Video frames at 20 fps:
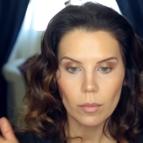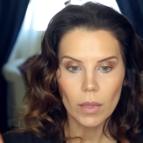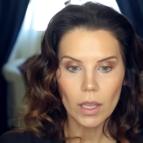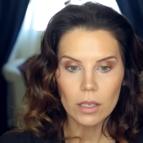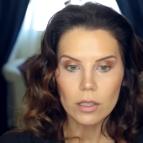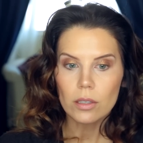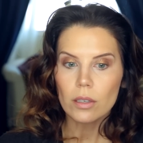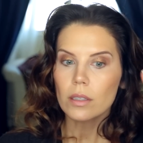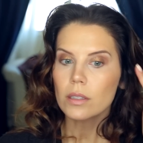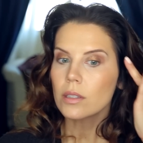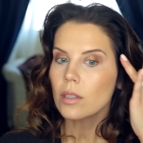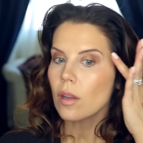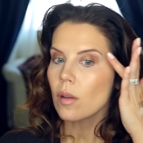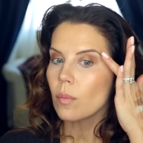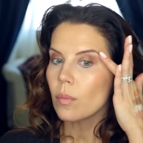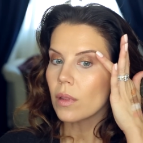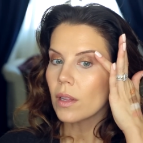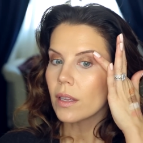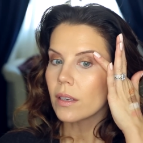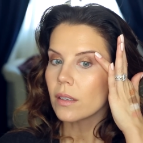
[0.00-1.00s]
make sure it's
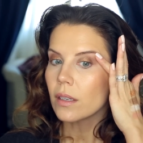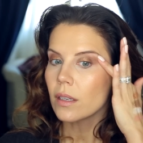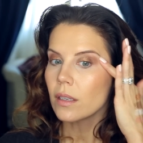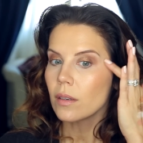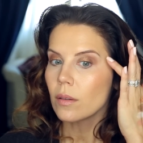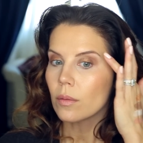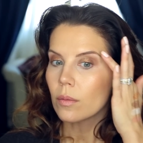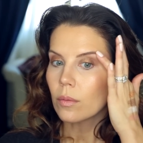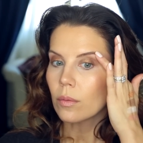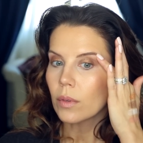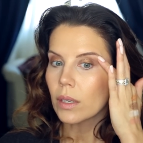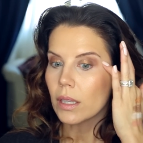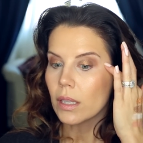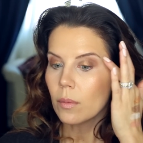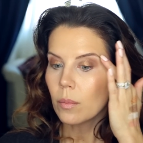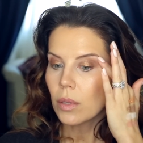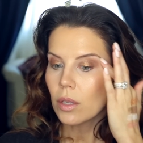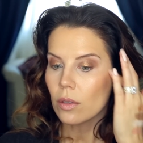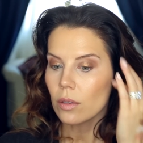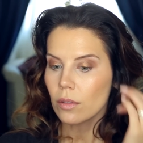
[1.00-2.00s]
all blended
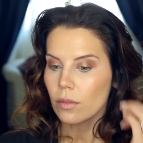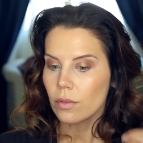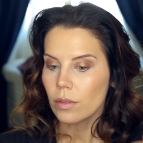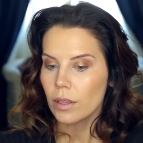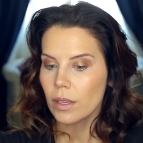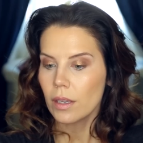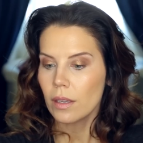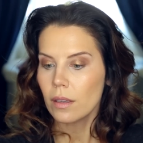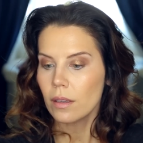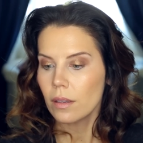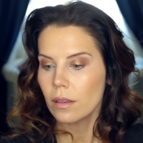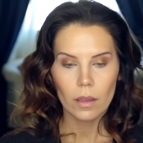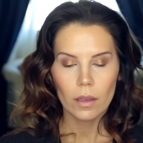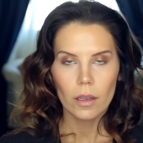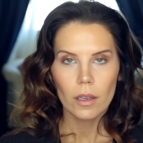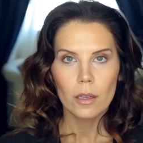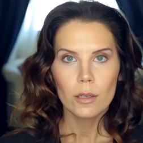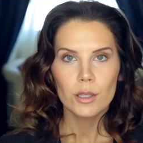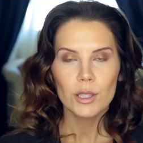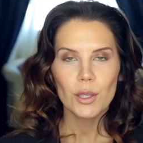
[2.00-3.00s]
really beautifully
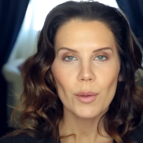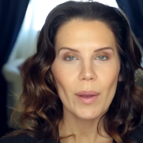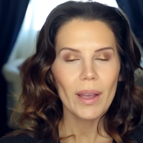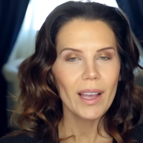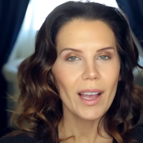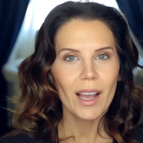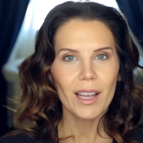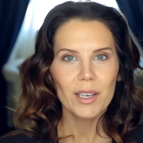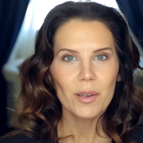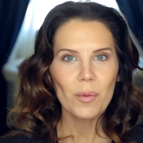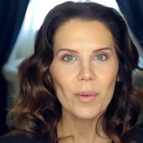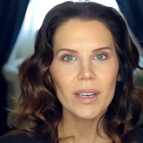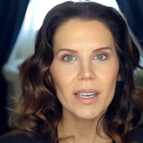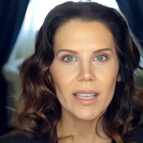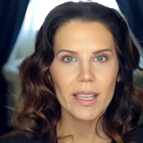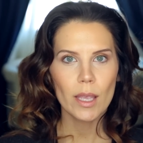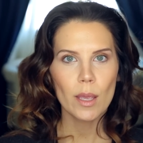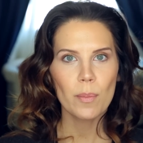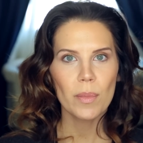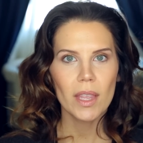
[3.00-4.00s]
so I kind of want
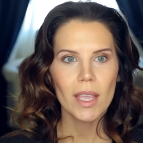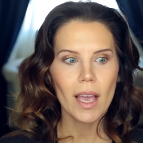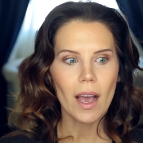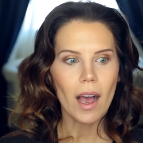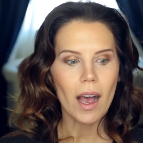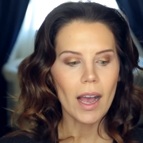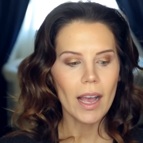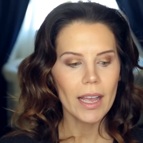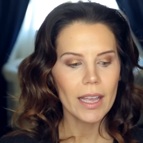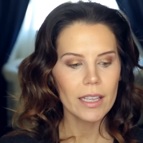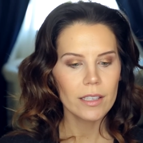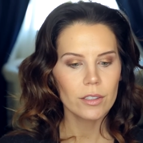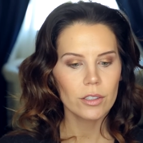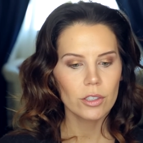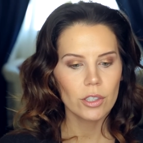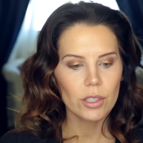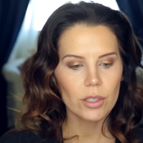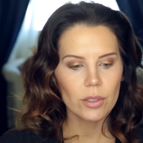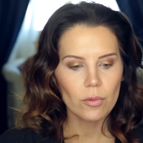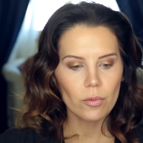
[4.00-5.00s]
to keep the eyes
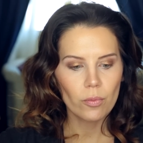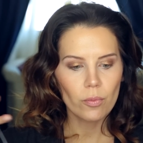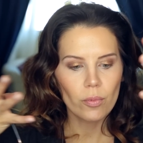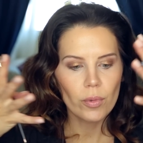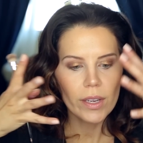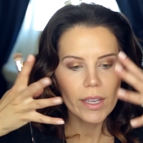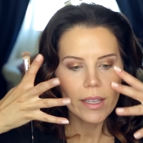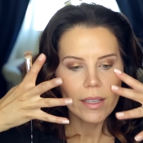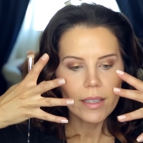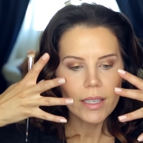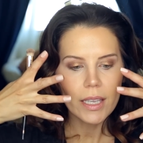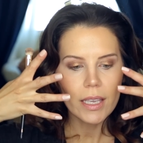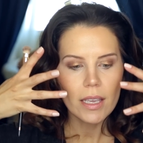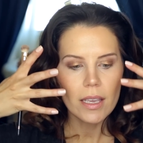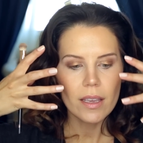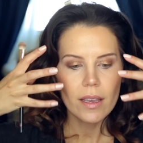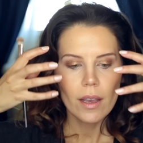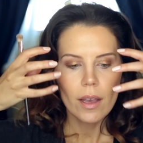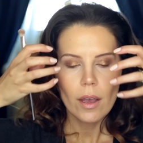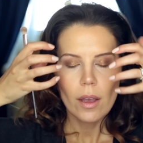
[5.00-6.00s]
just
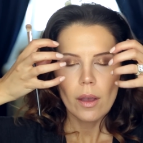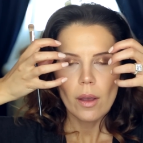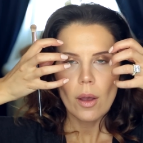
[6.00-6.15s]
really